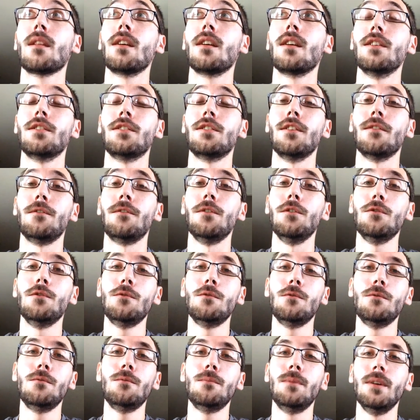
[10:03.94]
is if
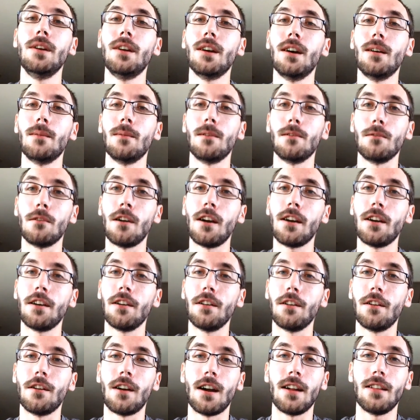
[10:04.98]
you become a
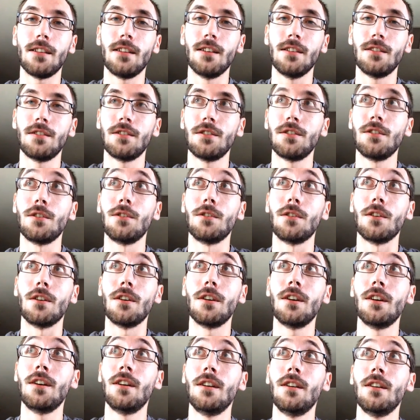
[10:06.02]
regular at this
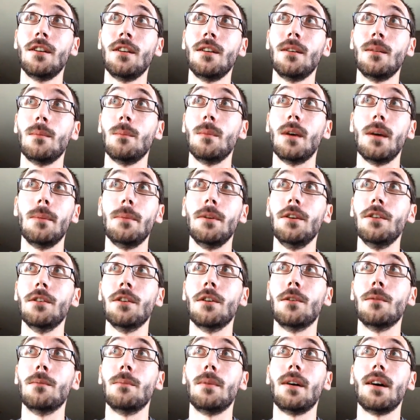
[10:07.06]
store, maybe you
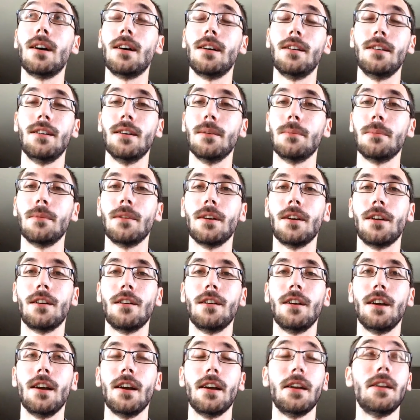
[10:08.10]
don't buy dip
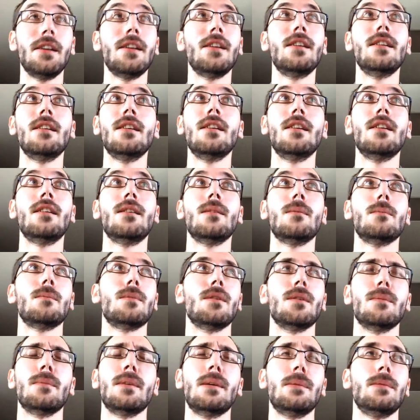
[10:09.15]
there yet,
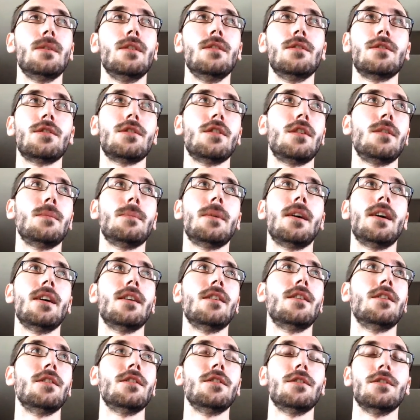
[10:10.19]
but maybe you start buying
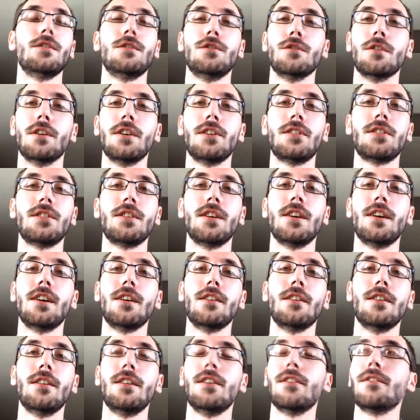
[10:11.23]
all your drinks
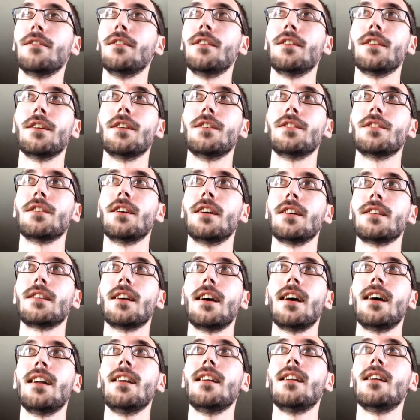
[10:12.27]
there and different things like
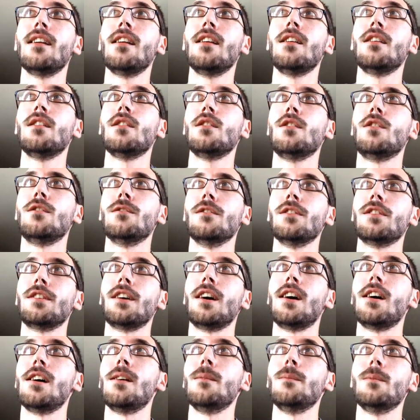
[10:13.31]
that. Over
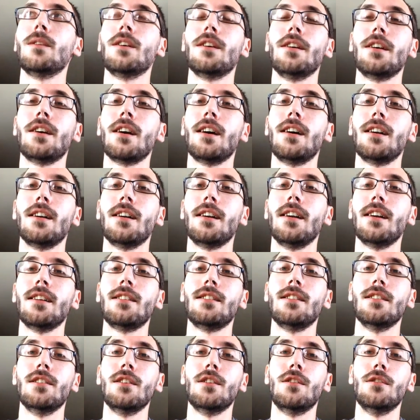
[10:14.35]
time, they kind of get
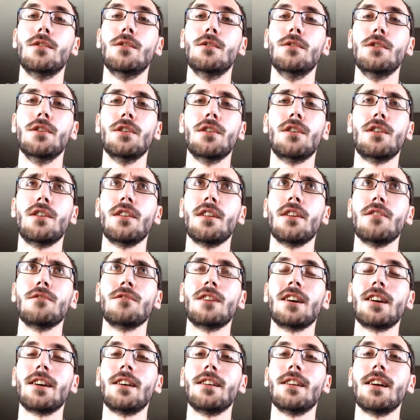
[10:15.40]
to know who you are, they
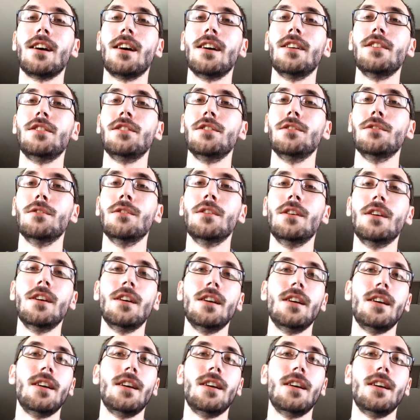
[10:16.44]
recognize you,